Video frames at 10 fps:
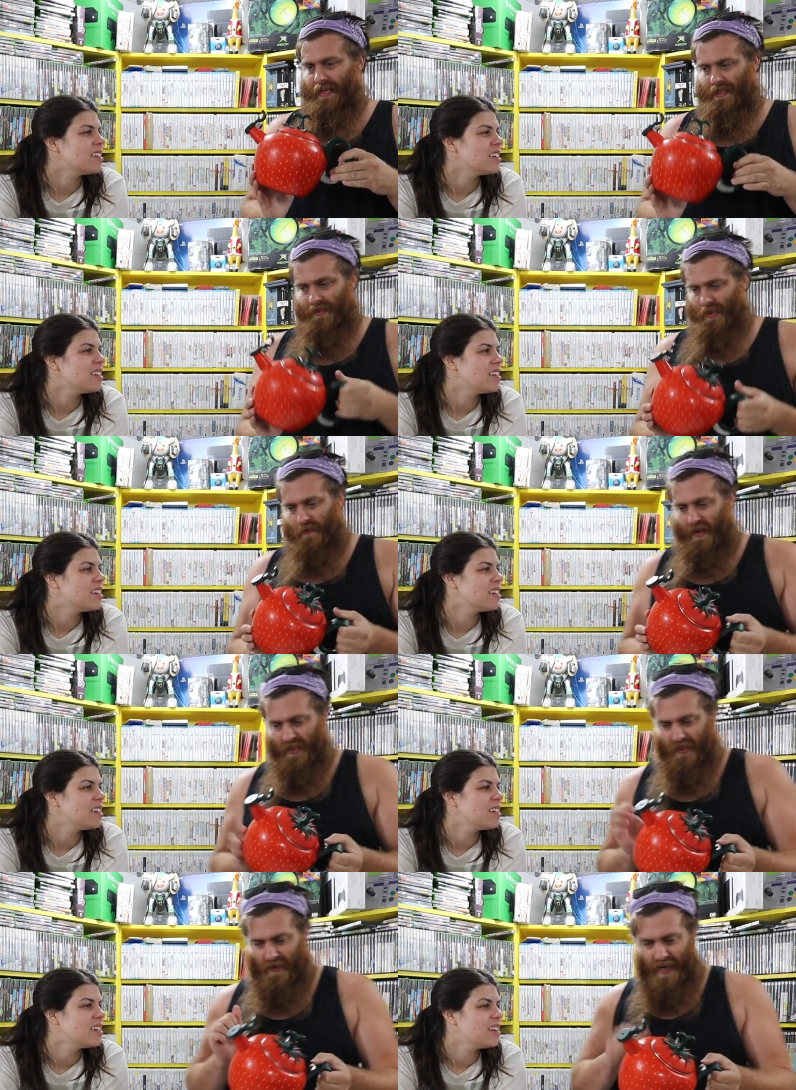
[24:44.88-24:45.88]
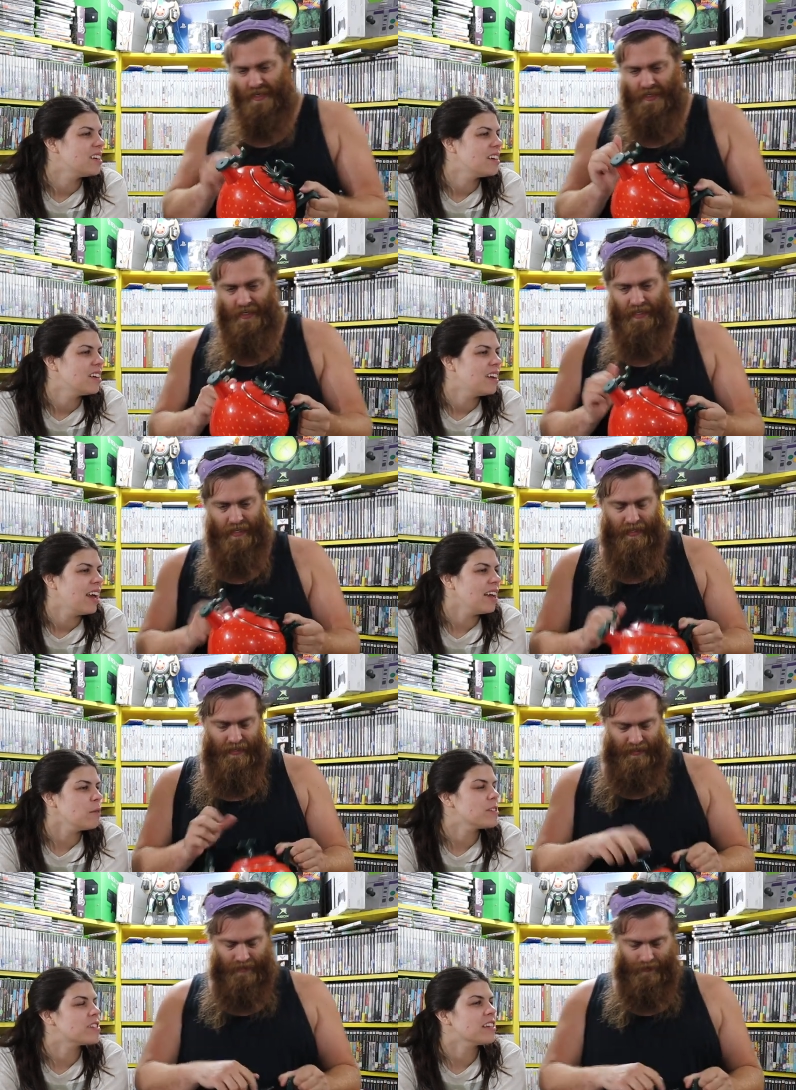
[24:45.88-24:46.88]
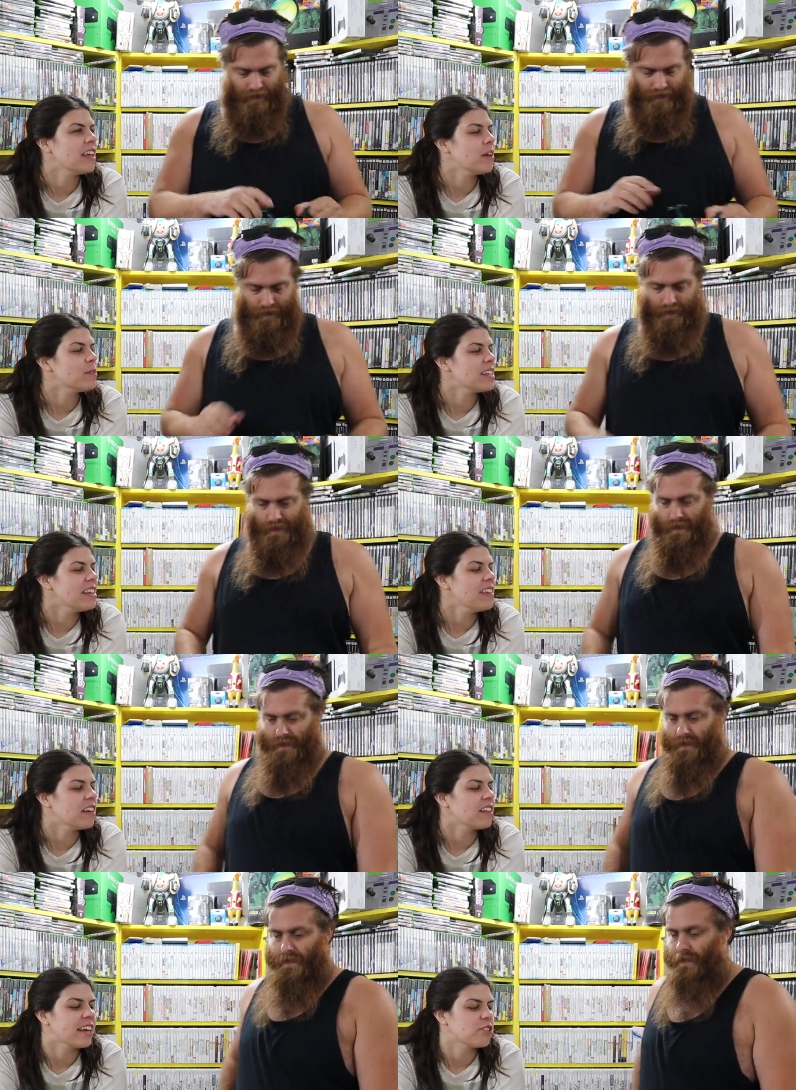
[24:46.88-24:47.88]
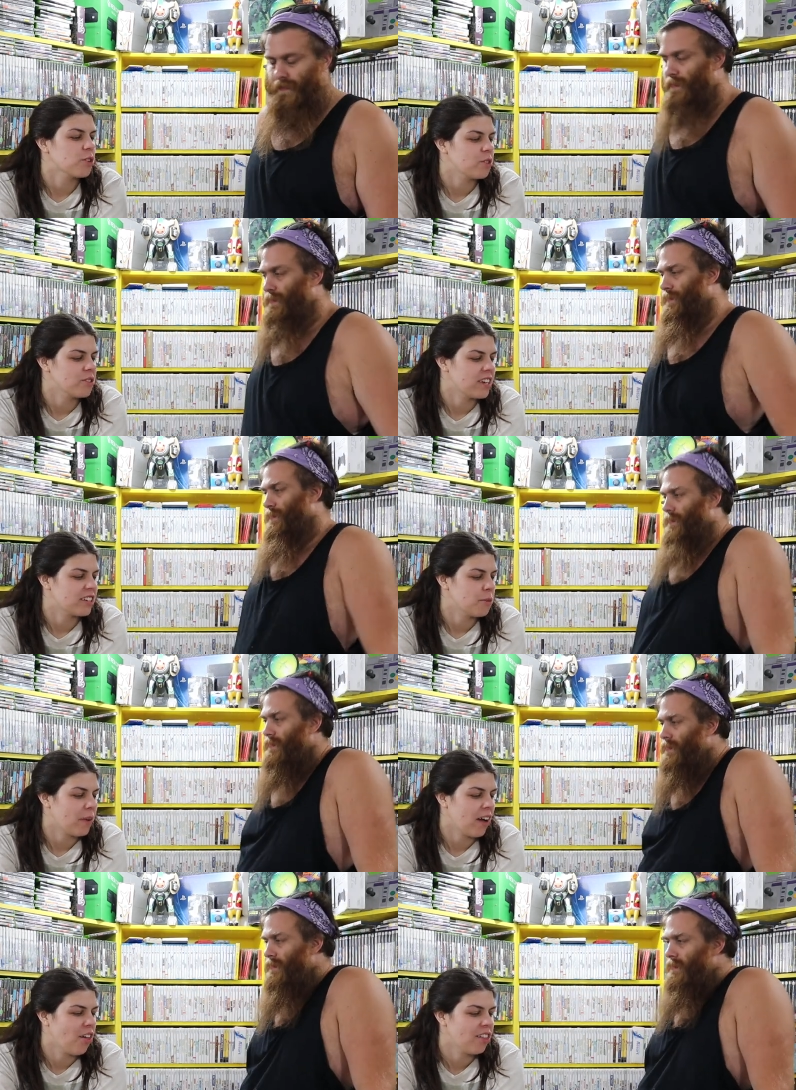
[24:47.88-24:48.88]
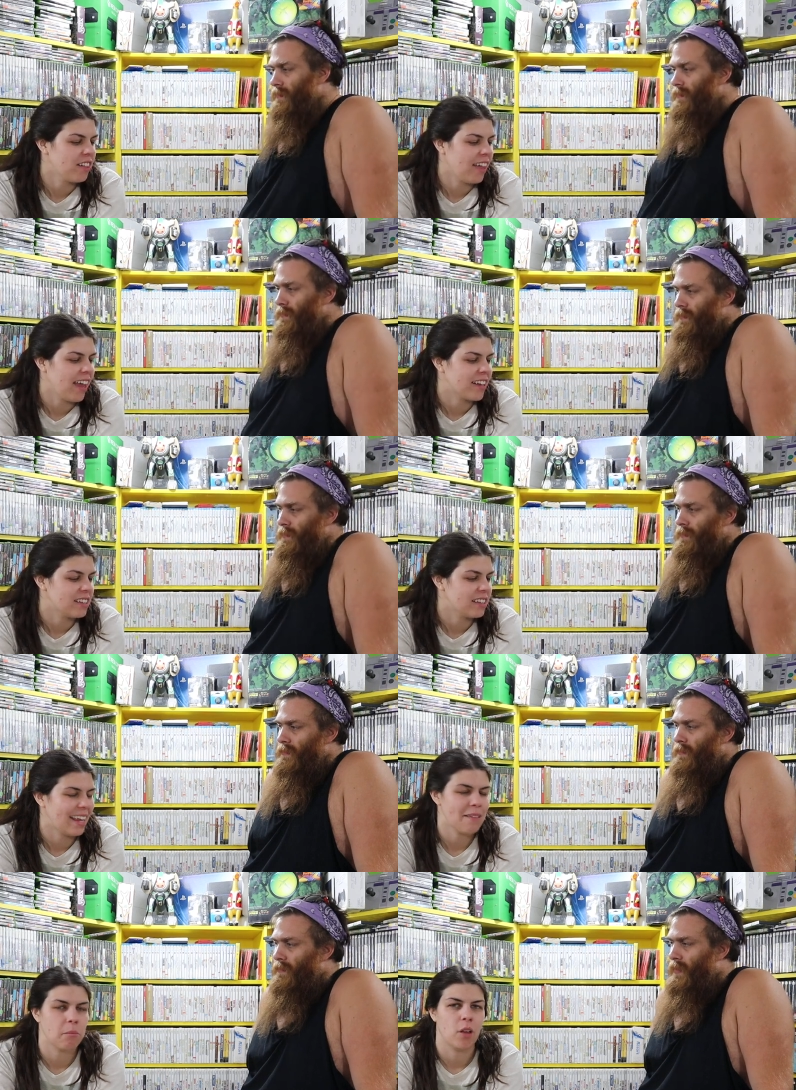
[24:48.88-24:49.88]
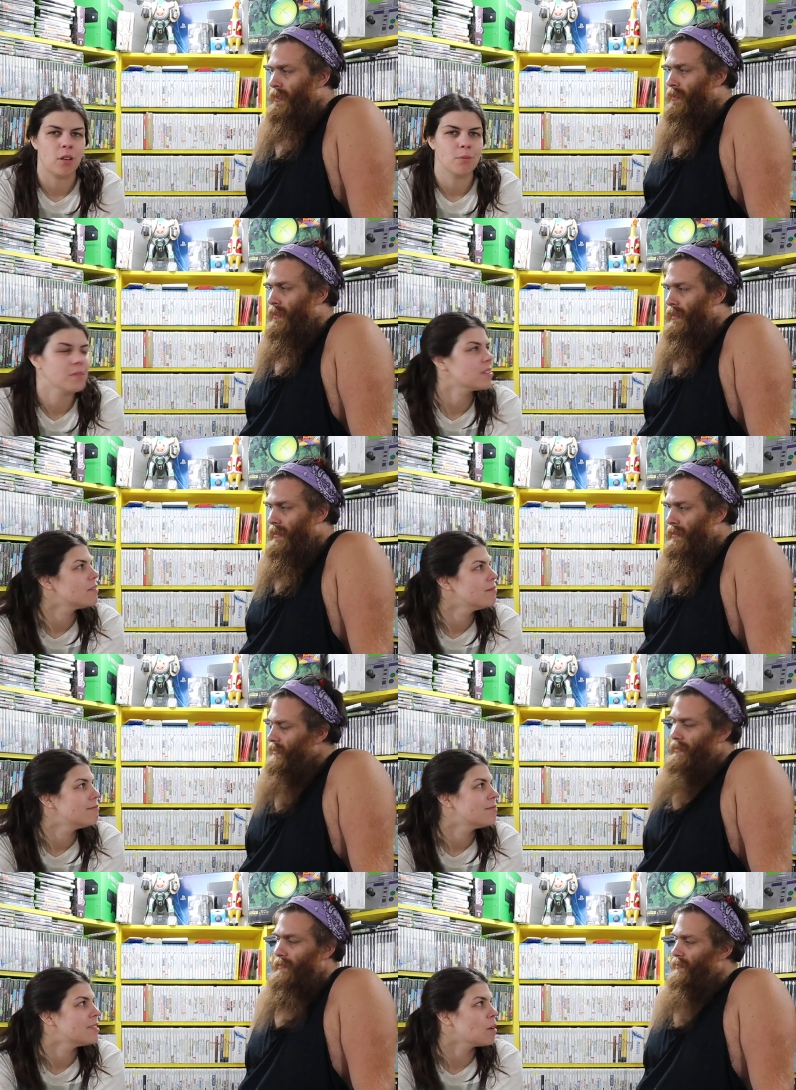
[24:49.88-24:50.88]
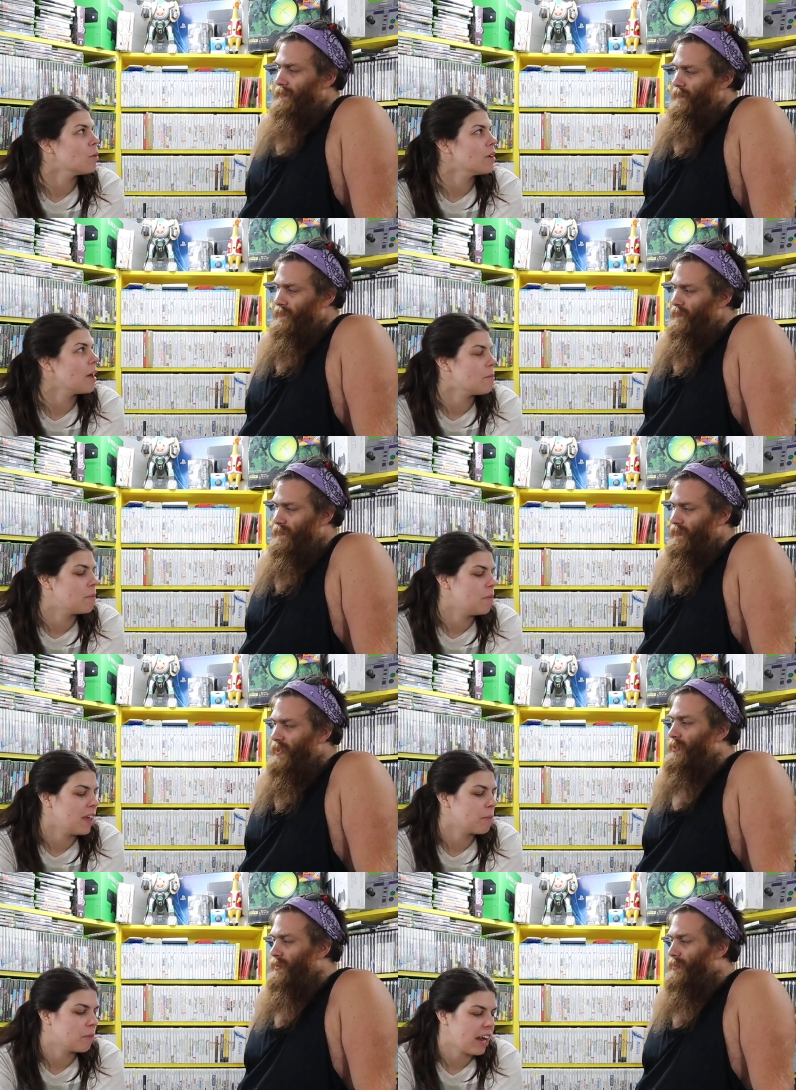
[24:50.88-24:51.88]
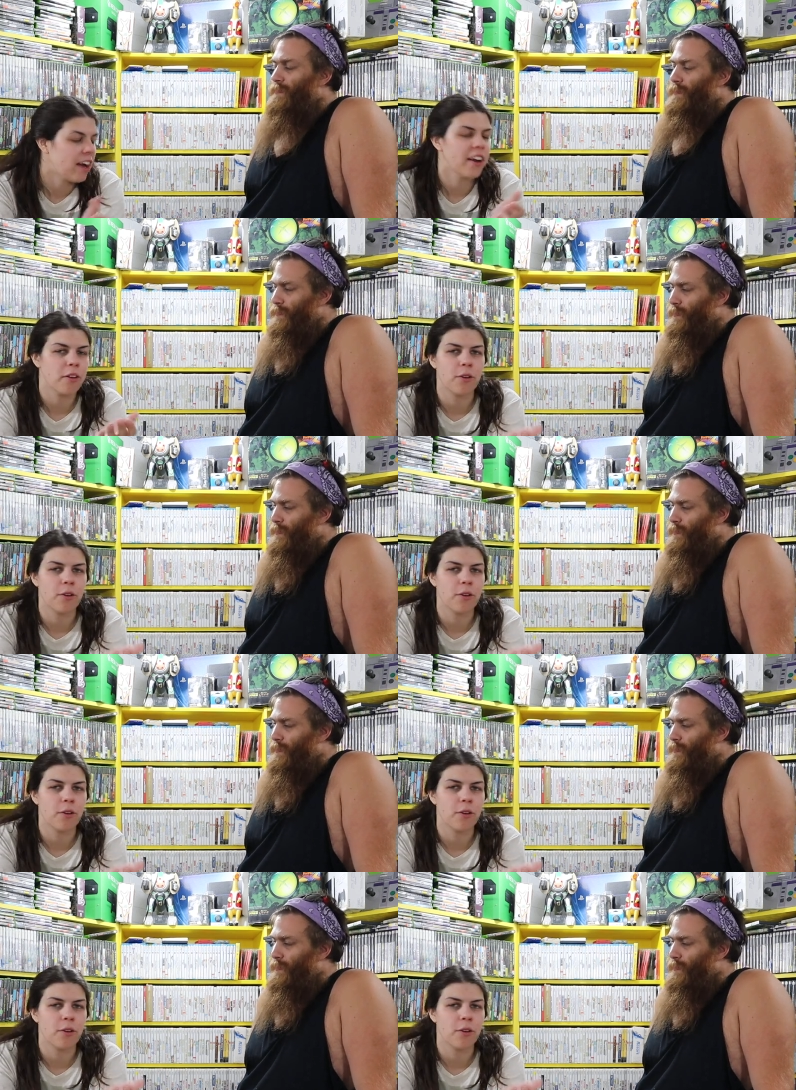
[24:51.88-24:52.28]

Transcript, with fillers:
Speaker 1: It's so very strange.
Speaker 2: It was it was in the electrical section by all the like light bulbs. Someone uh, like Just carried